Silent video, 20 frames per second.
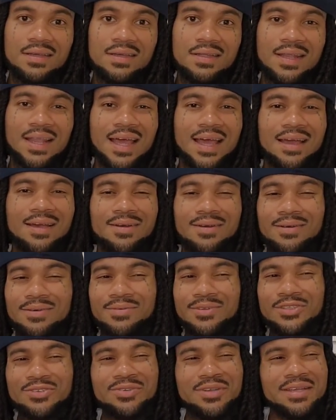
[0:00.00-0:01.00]
Like,
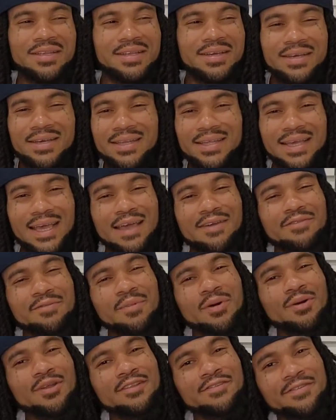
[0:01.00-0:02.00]
what you need 100K from
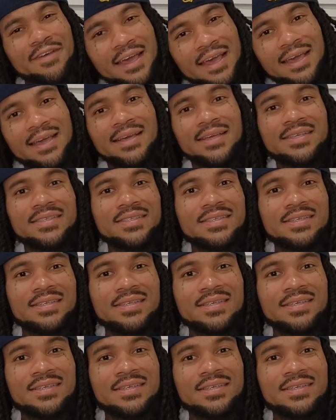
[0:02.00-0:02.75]
OnlyFans?